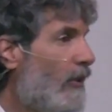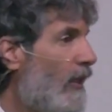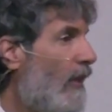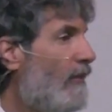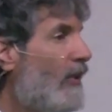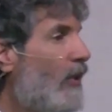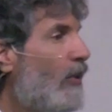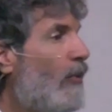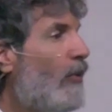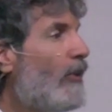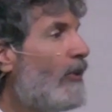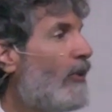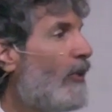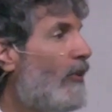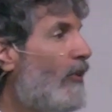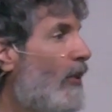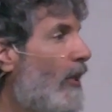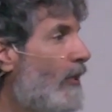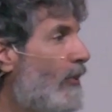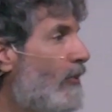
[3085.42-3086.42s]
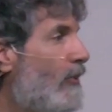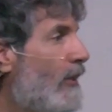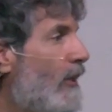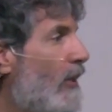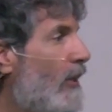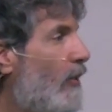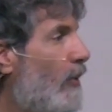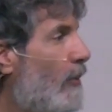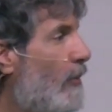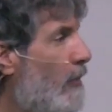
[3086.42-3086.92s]
love the Lord, your thoughts are on the
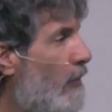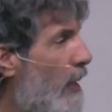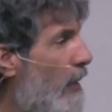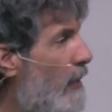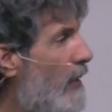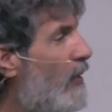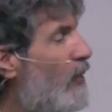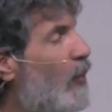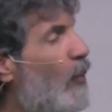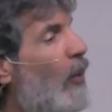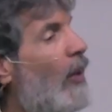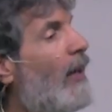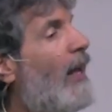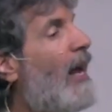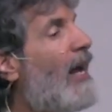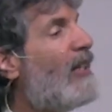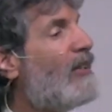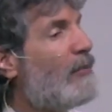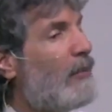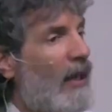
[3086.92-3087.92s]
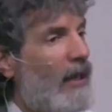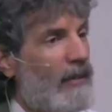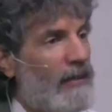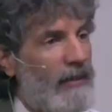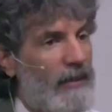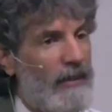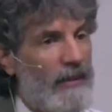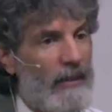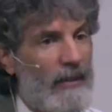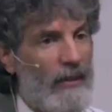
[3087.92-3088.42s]
Lord, but maybe there's one aspect,
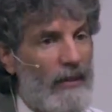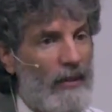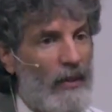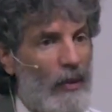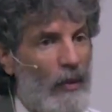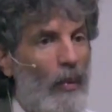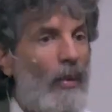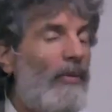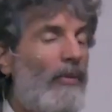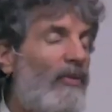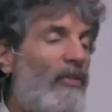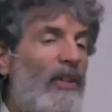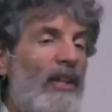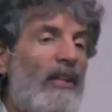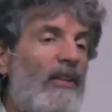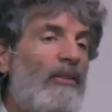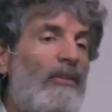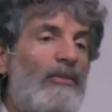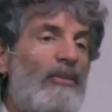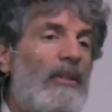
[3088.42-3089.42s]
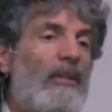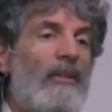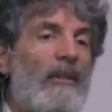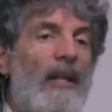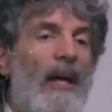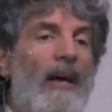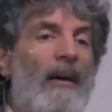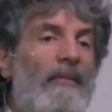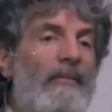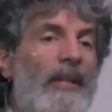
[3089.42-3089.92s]
one thing you still
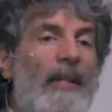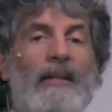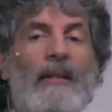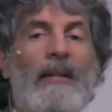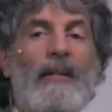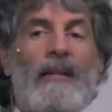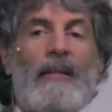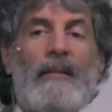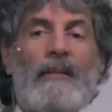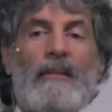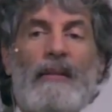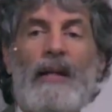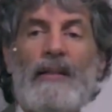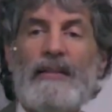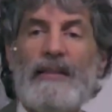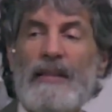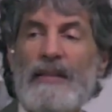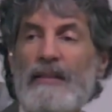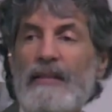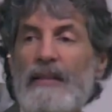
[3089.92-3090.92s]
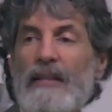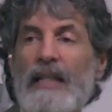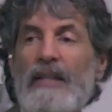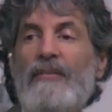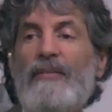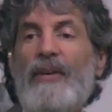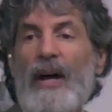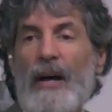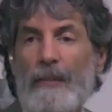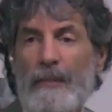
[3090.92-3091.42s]
love that God says to
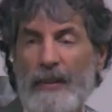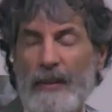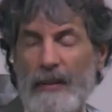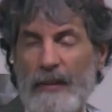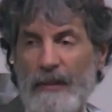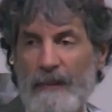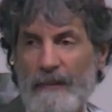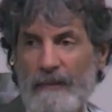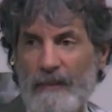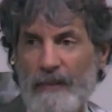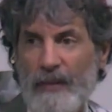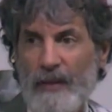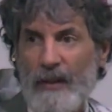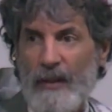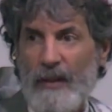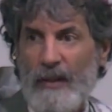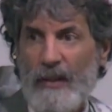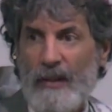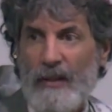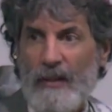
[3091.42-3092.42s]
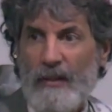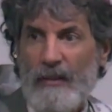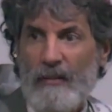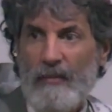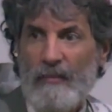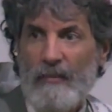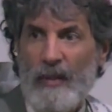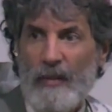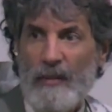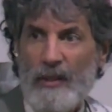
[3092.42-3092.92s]
give up.
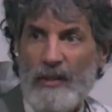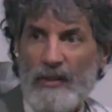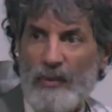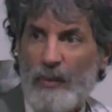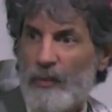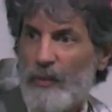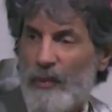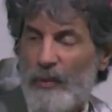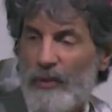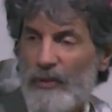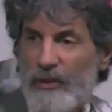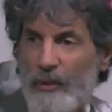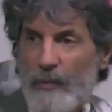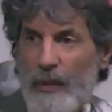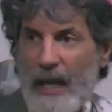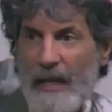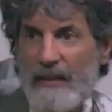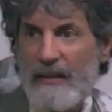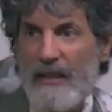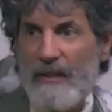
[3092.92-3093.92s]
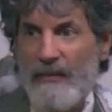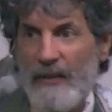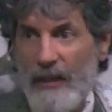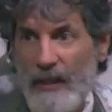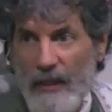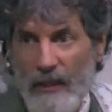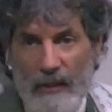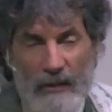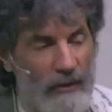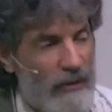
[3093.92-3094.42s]
Maybe there's some
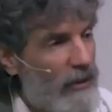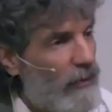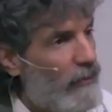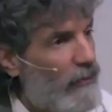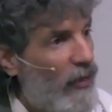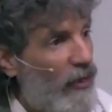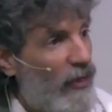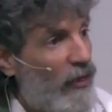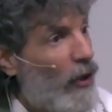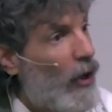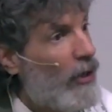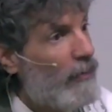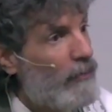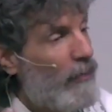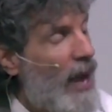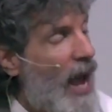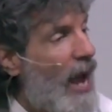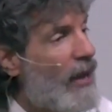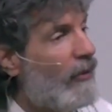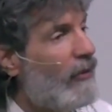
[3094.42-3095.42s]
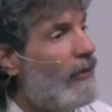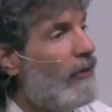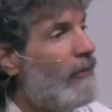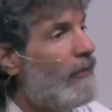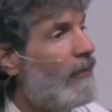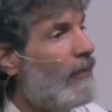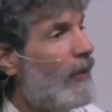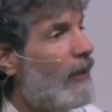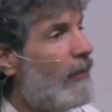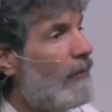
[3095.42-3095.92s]
activity or some thought pattern.
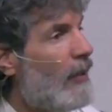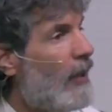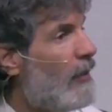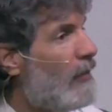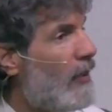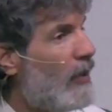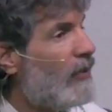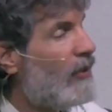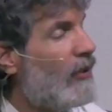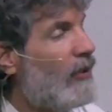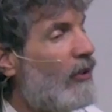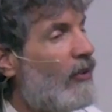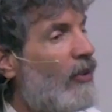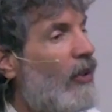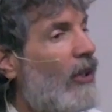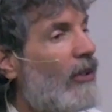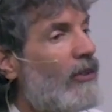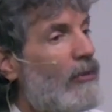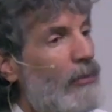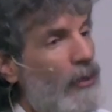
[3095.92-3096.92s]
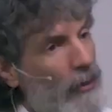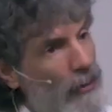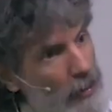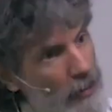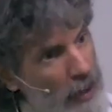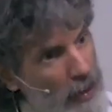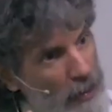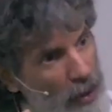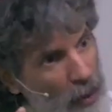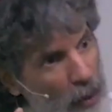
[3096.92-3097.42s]
Maybe most of your thoughts are pure, but
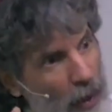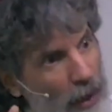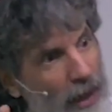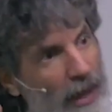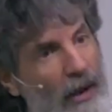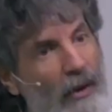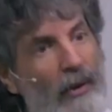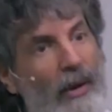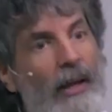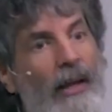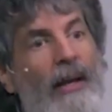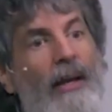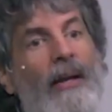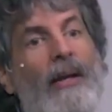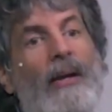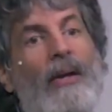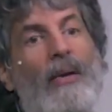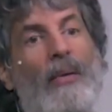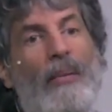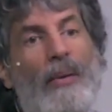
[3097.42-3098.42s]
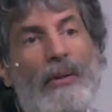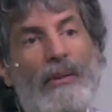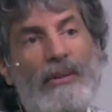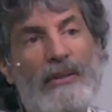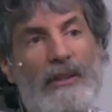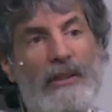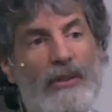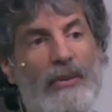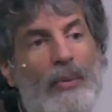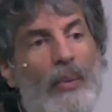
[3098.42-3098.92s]
maybe one area where you
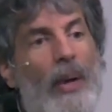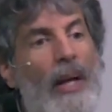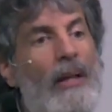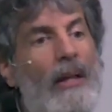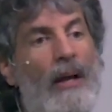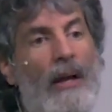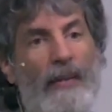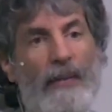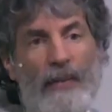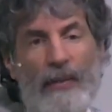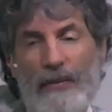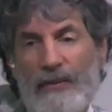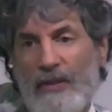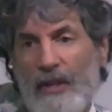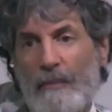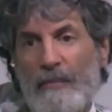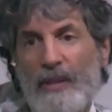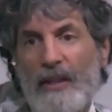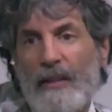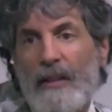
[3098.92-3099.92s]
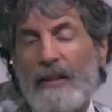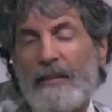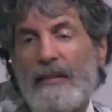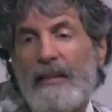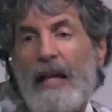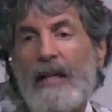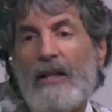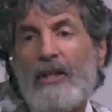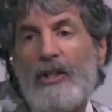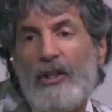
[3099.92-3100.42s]
still dwell on something that's
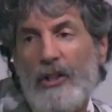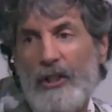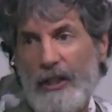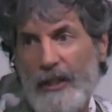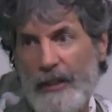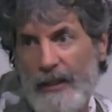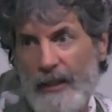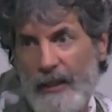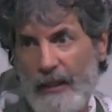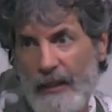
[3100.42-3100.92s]
not good.